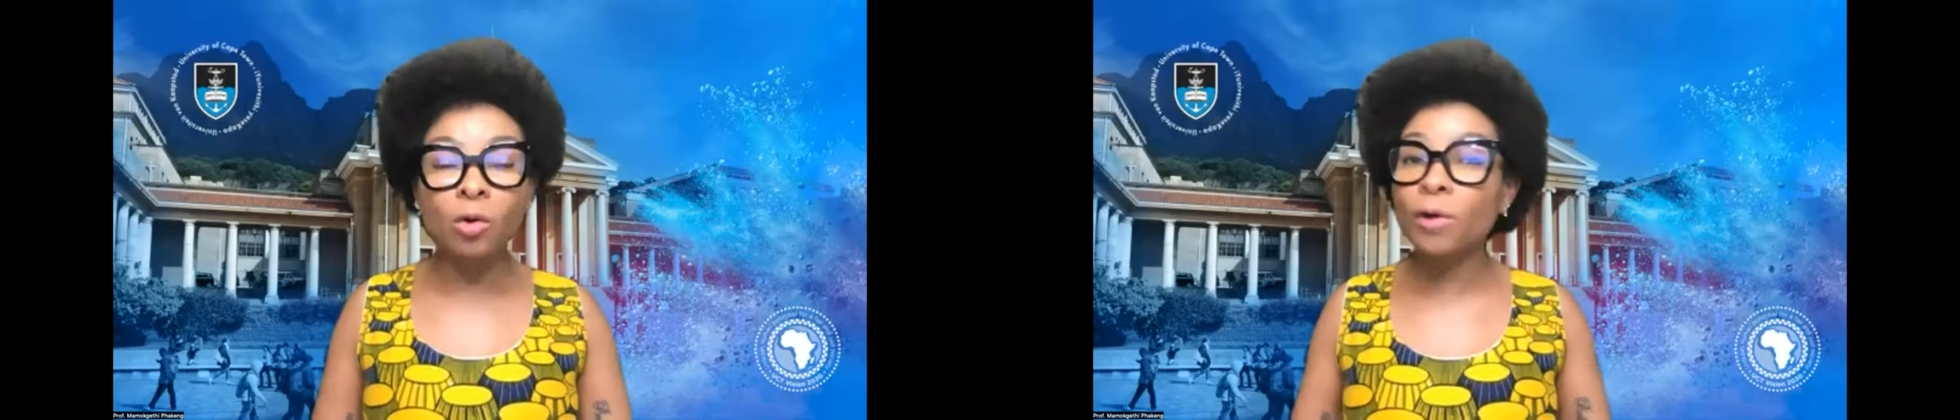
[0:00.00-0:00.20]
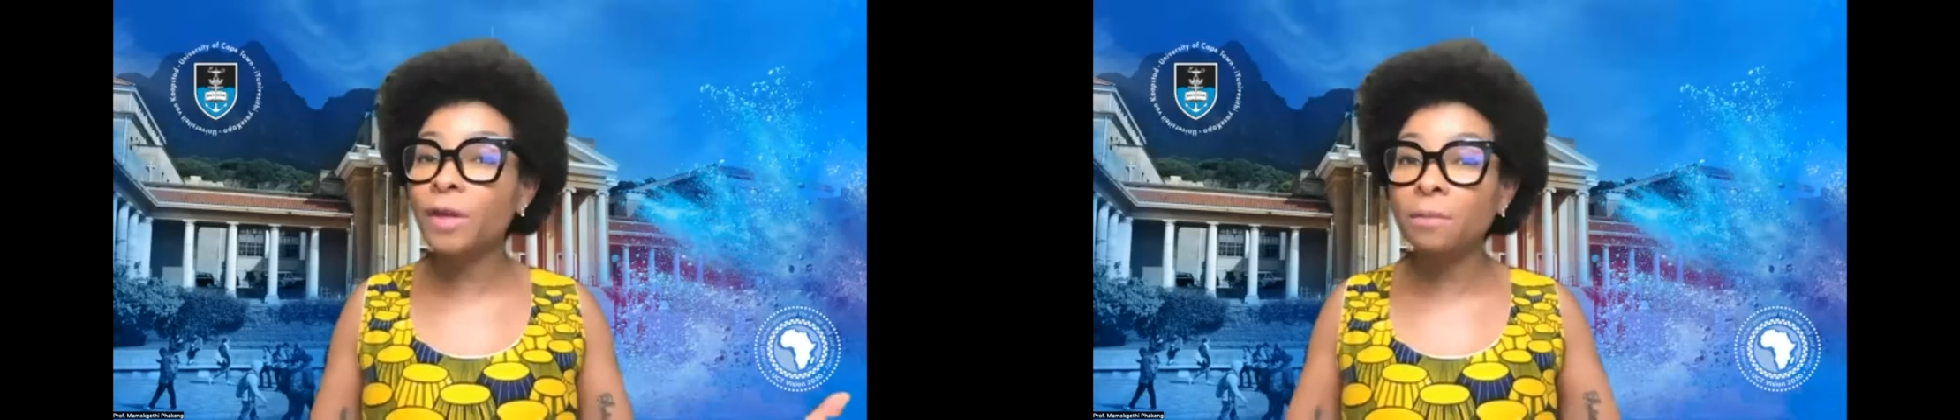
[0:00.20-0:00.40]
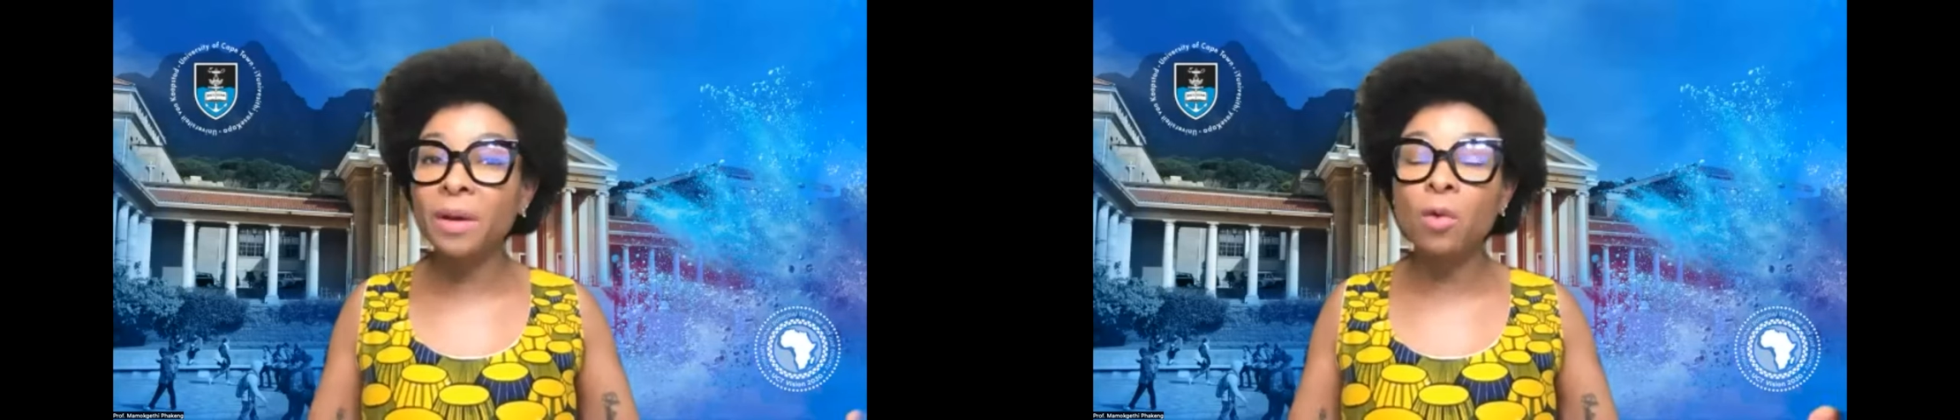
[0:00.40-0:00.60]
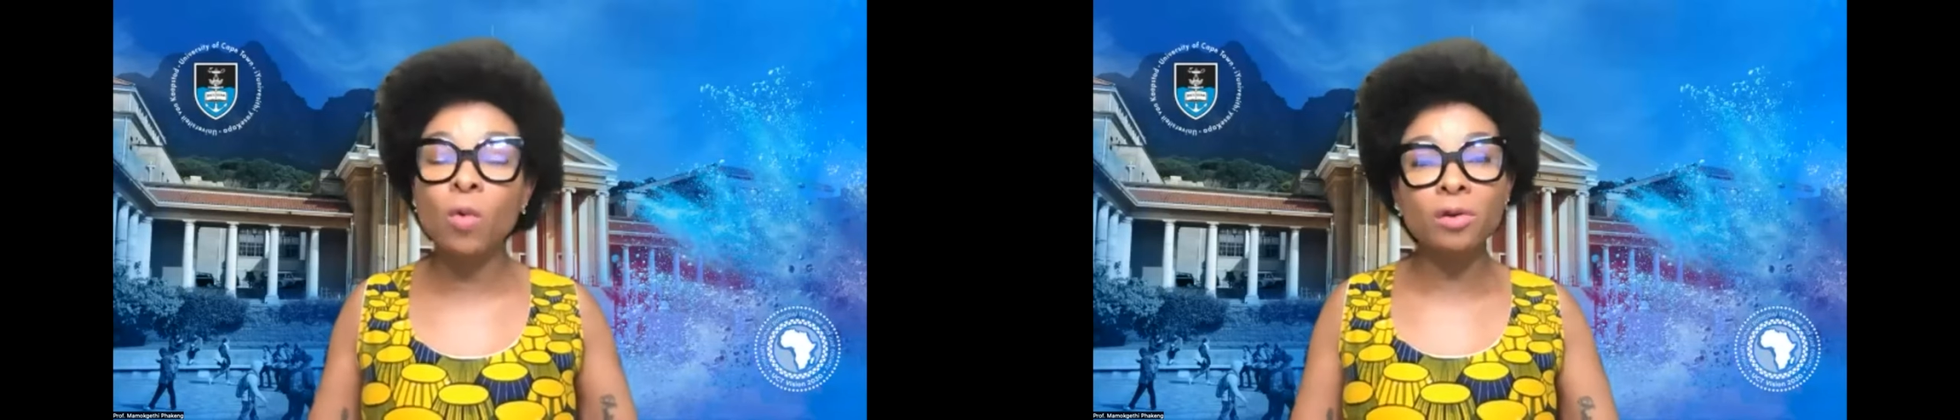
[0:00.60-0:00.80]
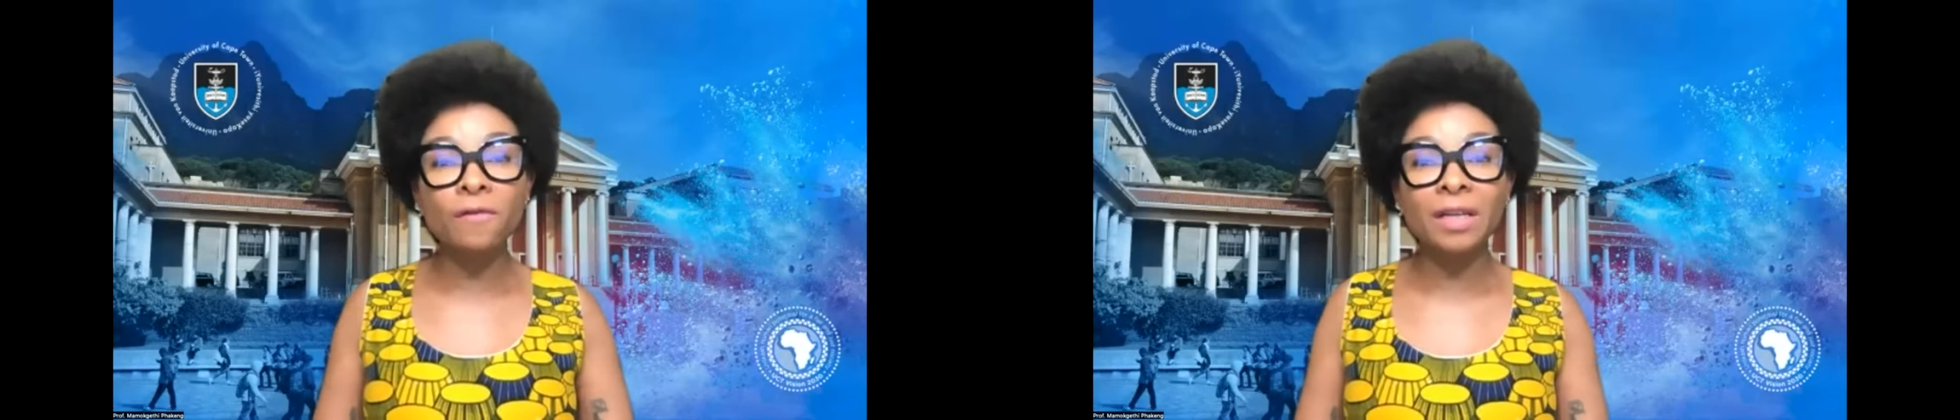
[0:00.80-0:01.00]
authored by
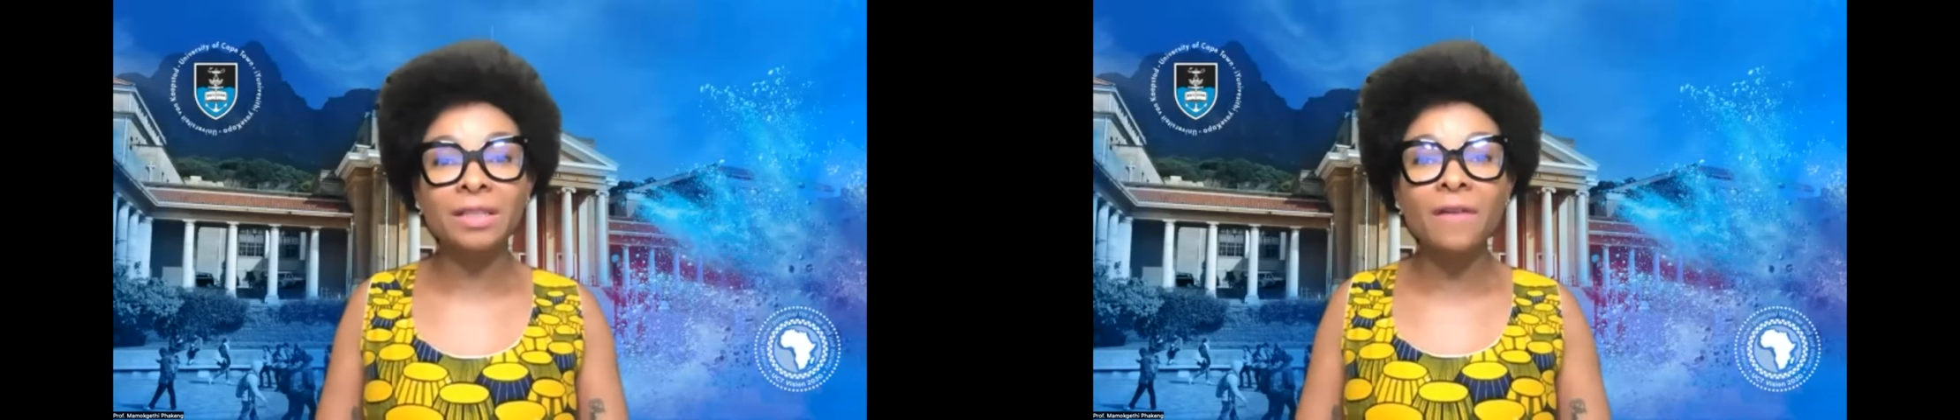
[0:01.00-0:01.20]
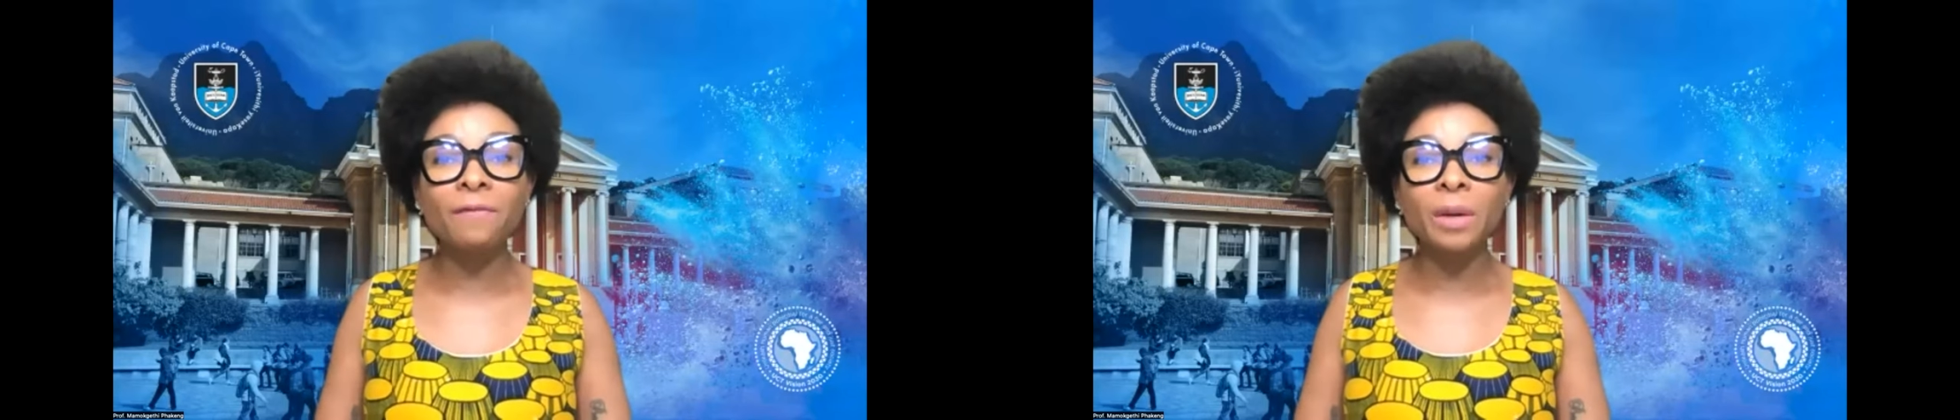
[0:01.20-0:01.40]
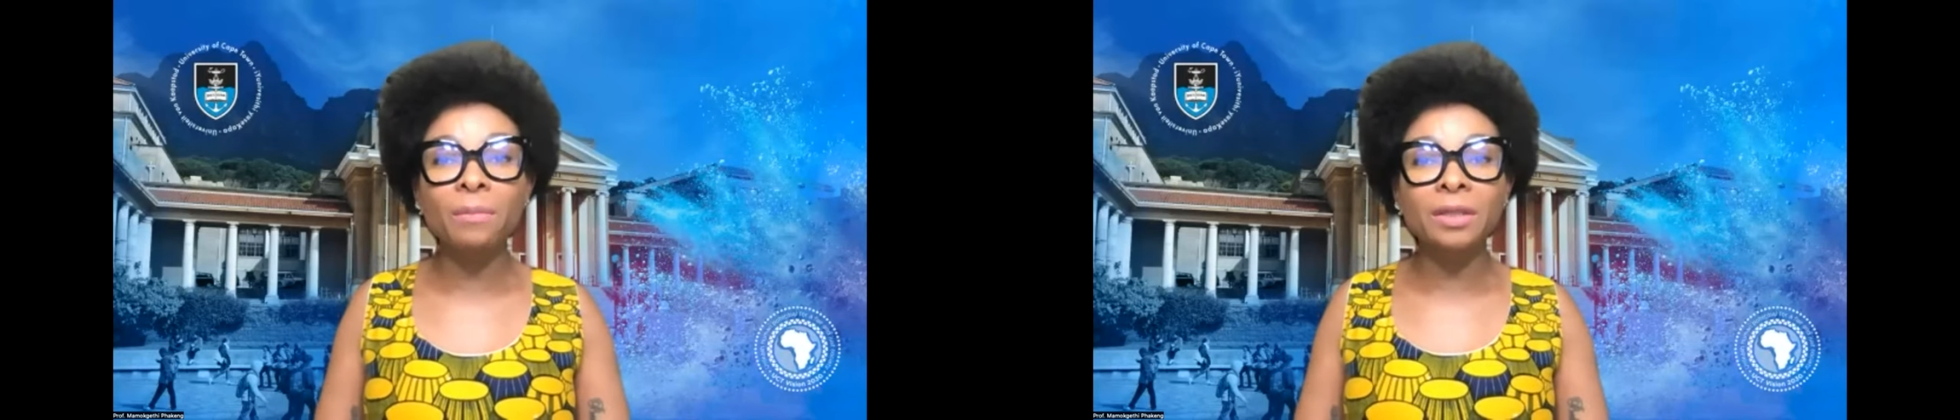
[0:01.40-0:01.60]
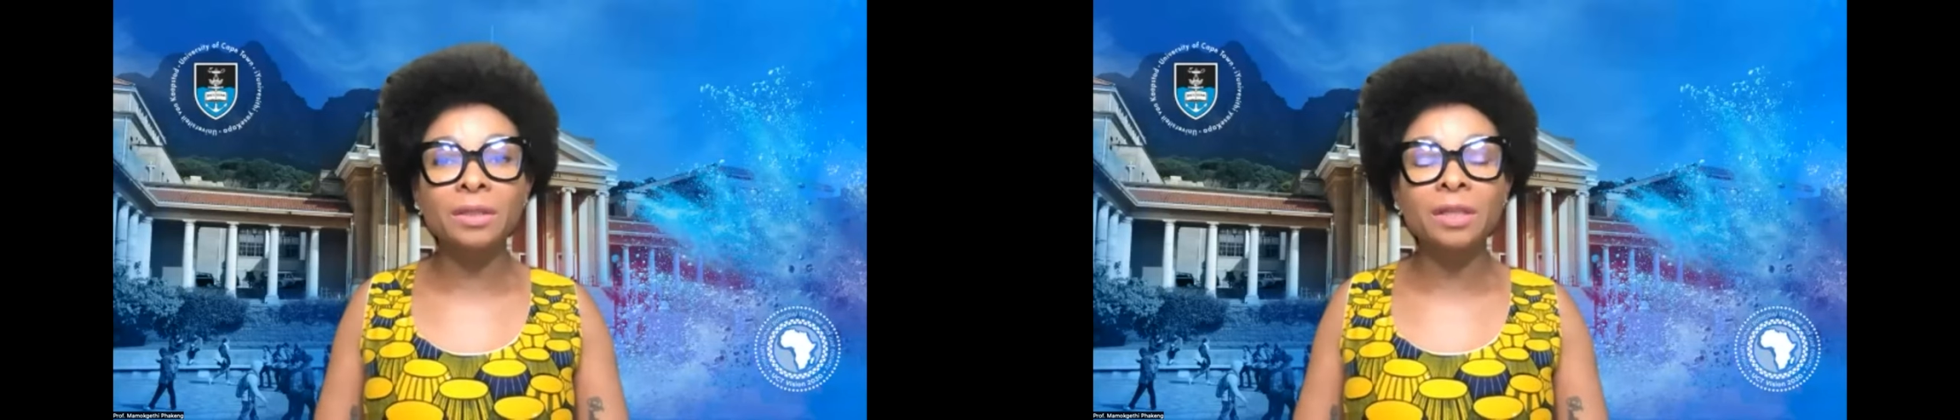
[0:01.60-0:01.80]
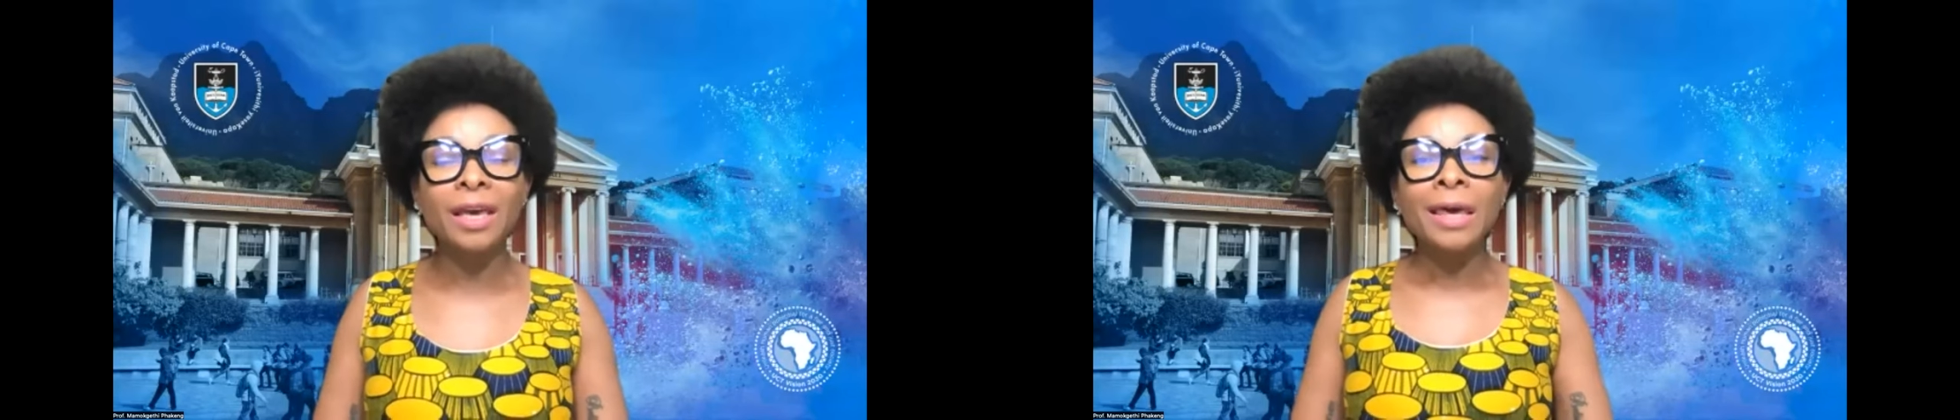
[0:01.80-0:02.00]
one of our staff members.